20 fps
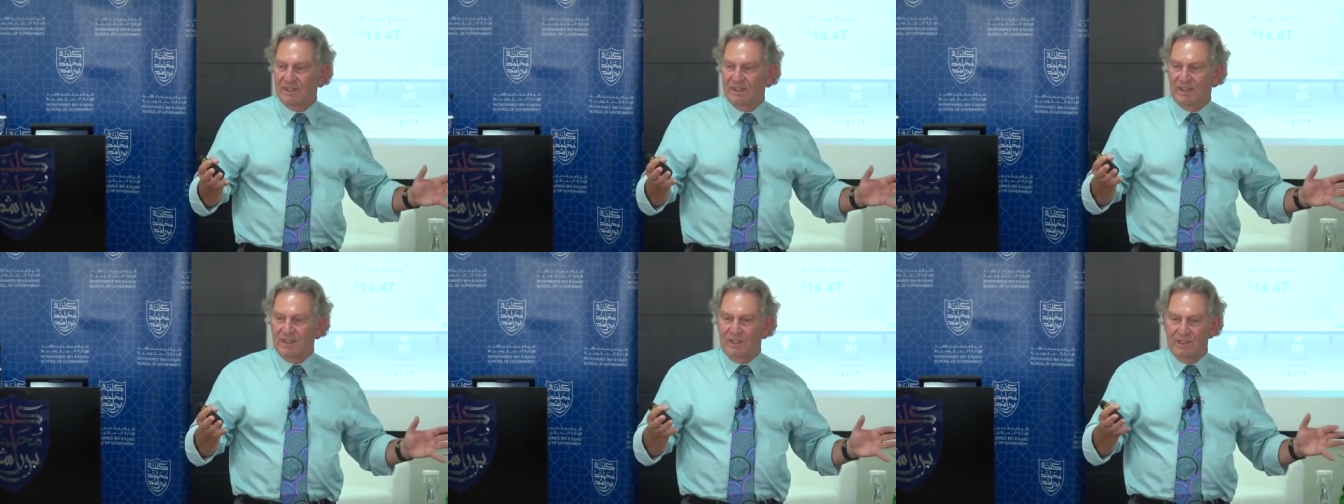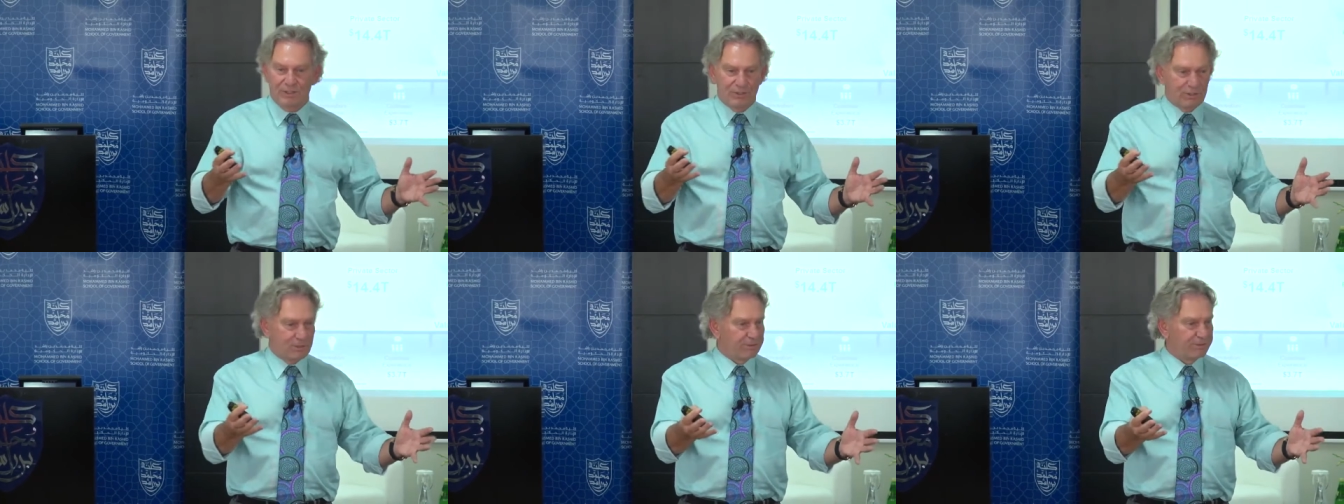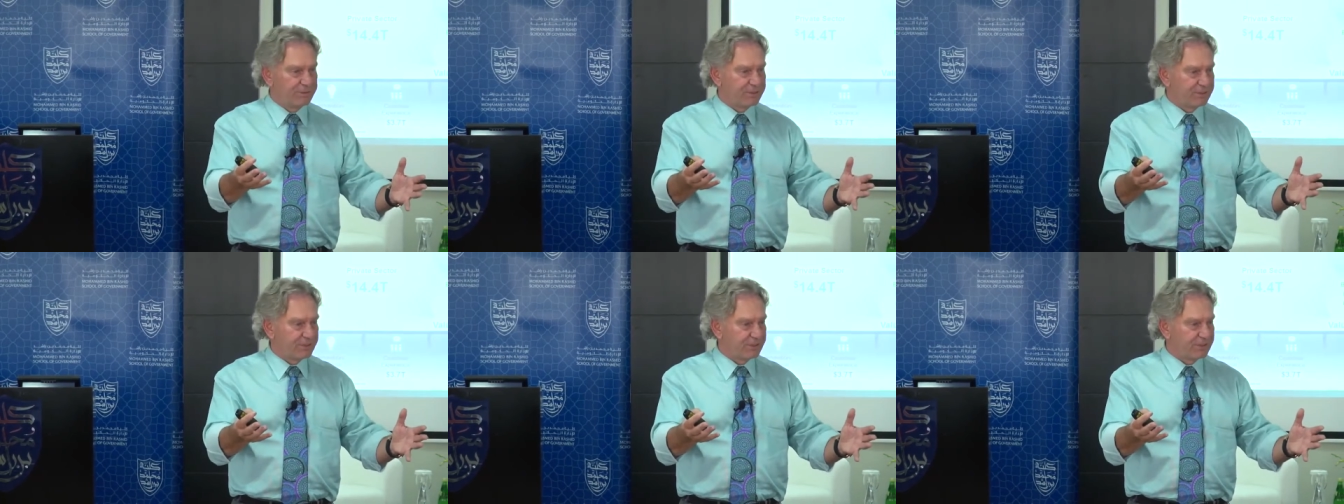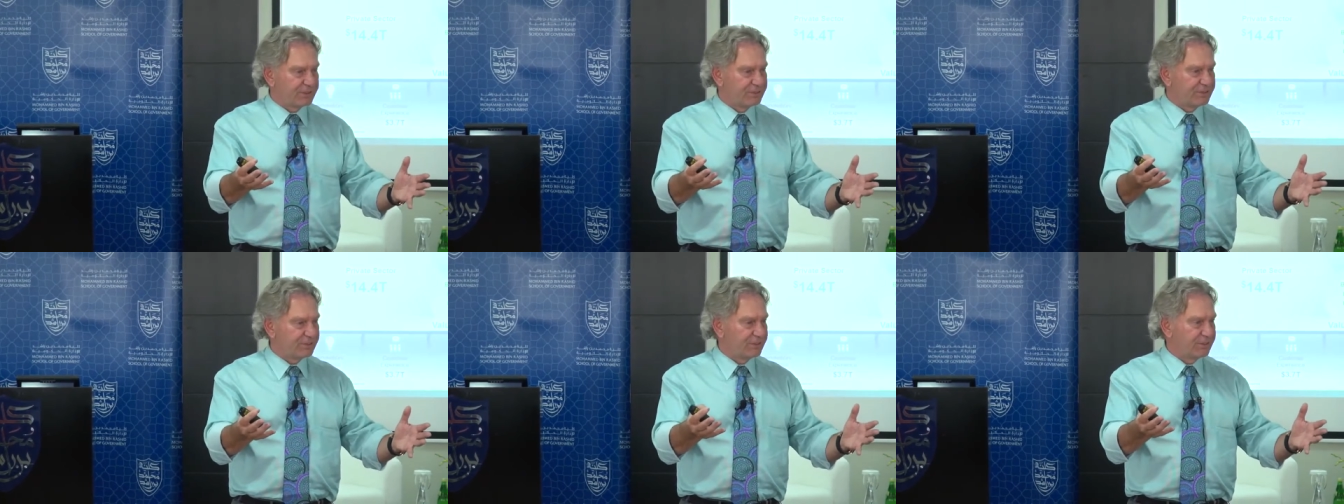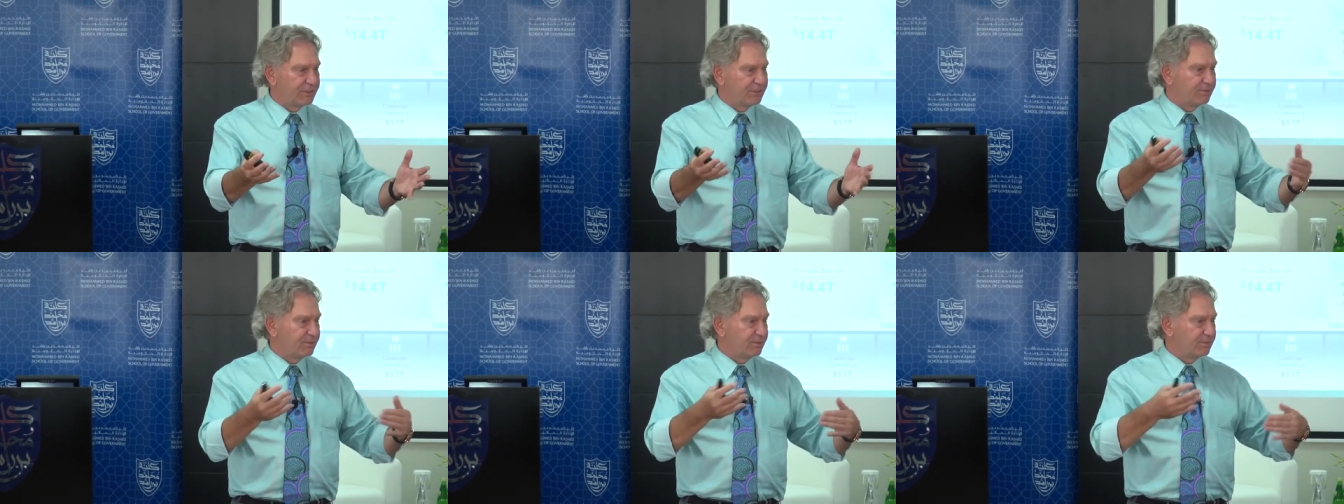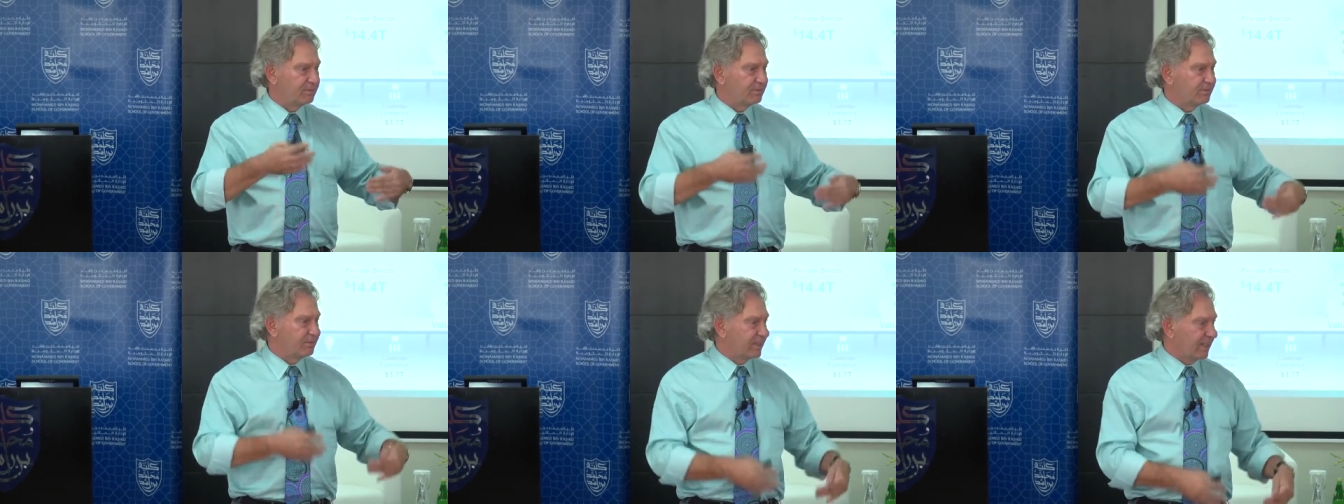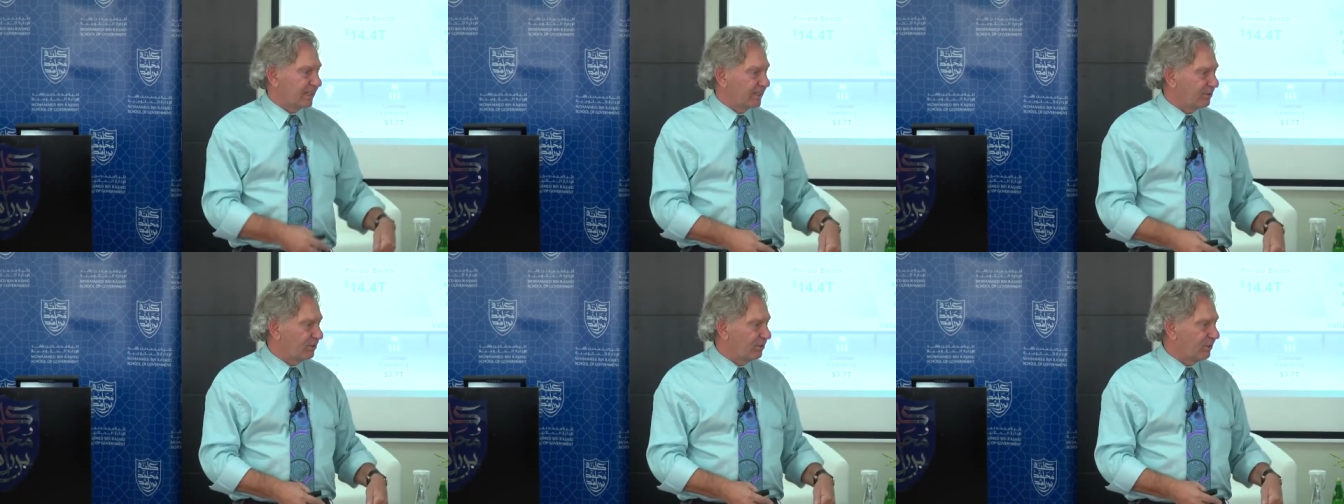uh, a conference room,
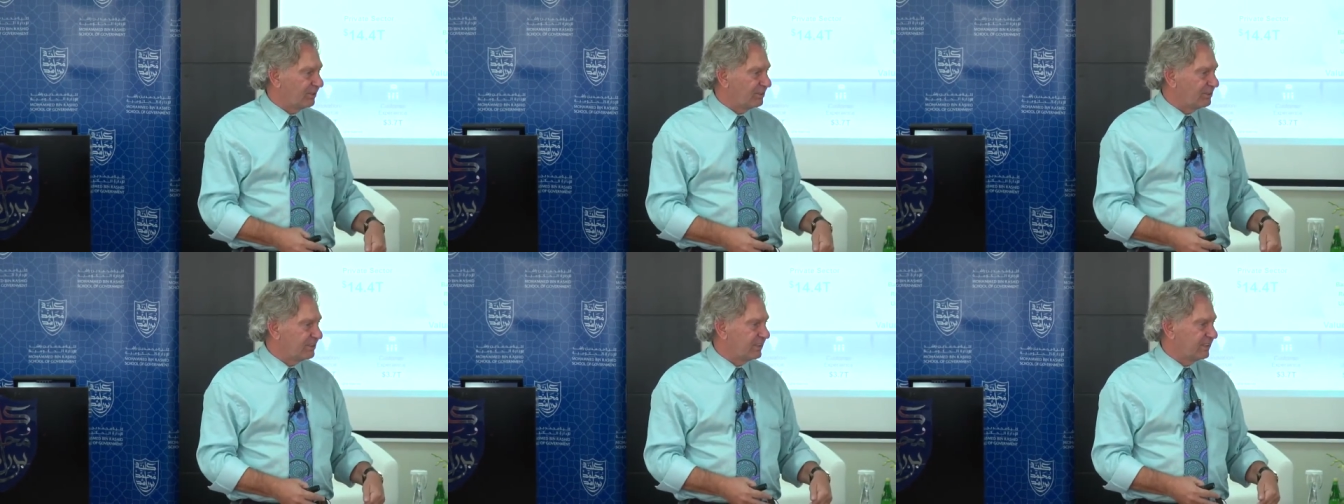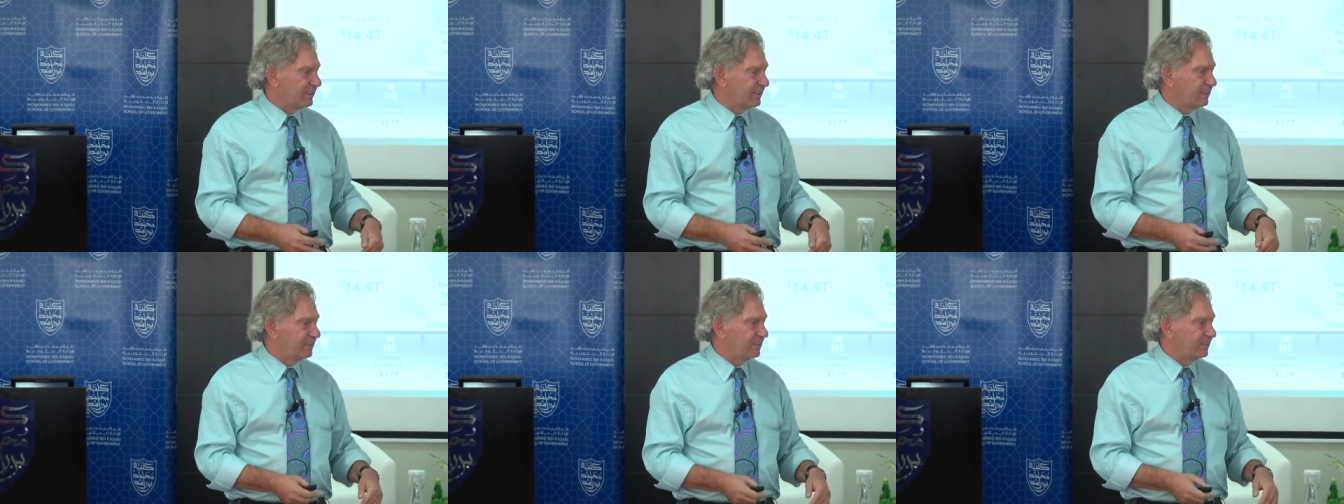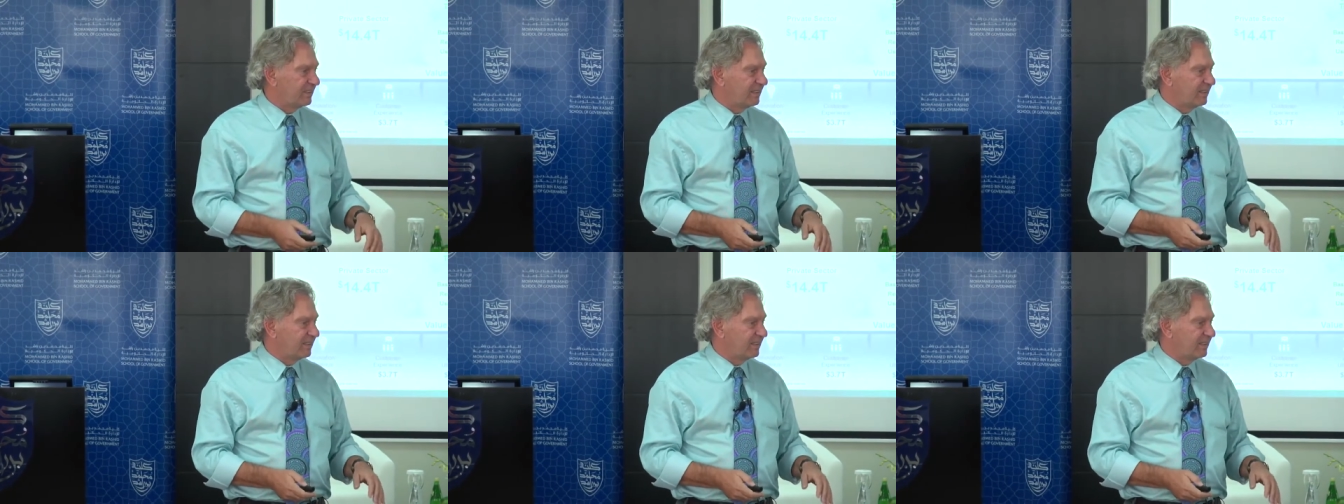technology?